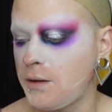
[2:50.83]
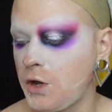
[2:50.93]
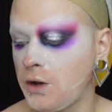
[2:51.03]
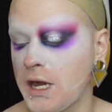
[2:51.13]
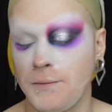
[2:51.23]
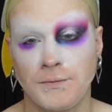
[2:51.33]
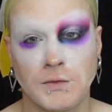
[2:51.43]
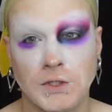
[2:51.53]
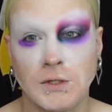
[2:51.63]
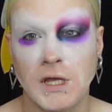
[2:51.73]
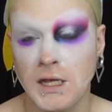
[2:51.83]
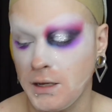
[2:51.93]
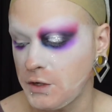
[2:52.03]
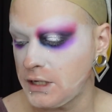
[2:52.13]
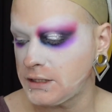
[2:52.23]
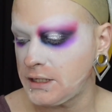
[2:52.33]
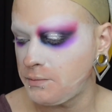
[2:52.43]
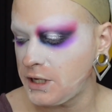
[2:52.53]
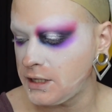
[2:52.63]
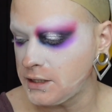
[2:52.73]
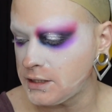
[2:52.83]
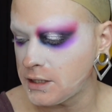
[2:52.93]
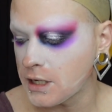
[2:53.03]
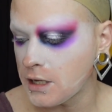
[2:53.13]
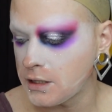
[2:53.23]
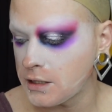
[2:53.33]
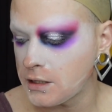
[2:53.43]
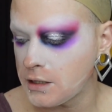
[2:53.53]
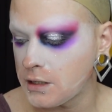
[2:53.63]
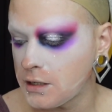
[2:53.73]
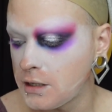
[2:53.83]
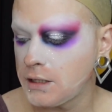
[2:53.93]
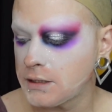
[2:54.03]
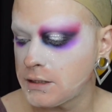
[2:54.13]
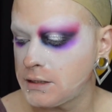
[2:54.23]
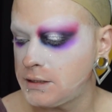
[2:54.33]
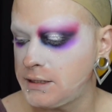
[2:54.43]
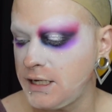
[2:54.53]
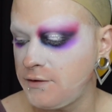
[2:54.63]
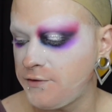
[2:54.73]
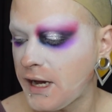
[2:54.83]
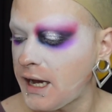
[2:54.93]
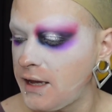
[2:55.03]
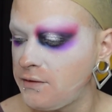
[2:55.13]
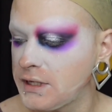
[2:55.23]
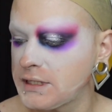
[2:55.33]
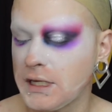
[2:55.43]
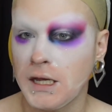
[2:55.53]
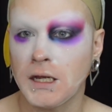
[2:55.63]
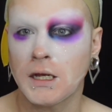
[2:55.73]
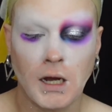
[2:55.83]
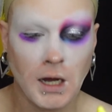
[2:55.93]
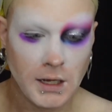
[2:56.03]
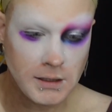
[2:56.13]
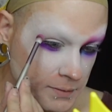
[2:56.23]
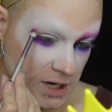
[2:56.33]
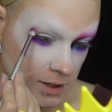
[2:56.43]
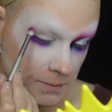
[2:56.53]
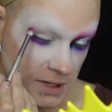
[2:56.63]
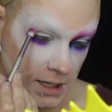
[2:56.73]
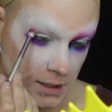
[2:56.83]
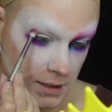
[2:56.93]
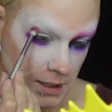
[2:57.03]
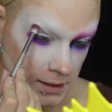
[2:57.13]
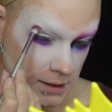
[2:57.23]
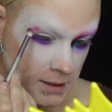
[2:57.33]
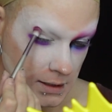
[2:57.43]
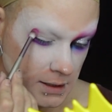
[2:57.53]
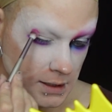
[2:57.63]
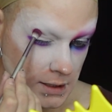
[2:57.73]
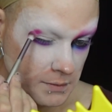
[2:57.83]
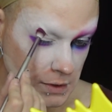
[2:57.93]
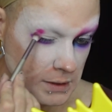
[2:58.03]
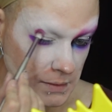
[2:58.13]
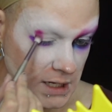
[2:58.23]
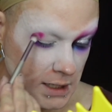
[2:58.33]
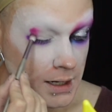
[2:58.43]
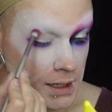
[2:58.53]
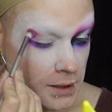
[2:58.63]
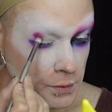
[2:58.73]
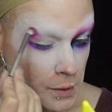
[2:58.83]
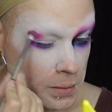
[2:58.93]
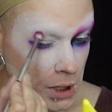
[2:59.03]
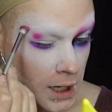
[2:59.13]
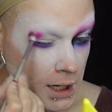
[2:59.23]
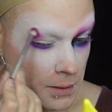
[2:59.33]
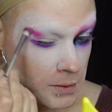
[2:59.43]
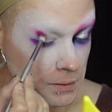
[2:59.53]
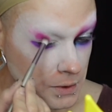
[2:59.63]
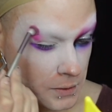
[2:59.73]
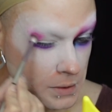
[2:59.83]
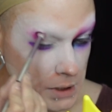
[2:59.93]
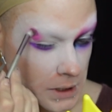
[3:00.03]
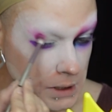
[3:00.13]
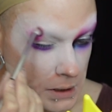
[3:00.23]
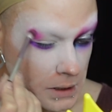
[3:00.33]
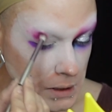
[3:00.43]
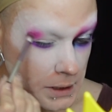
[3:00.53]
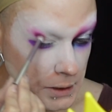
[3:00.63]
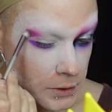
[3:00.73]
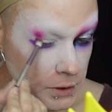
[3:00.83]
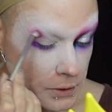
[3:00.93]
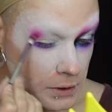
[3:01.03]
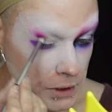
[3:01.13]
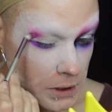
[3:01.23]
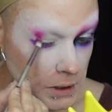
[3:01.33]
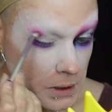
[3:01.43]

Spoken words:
Okay, so then I'm gonna dip into the color, this D5, this like hot berry pink color, and I'm gonna make kind of a blob over here in the outer corner,